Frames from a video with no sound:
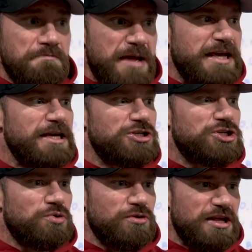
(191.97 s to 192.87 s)
Making
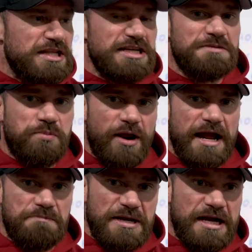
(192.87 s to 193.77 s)
sure that this
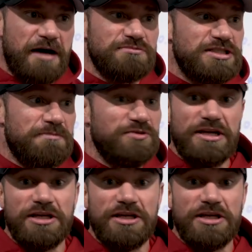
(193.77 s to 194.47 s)
brand becomes something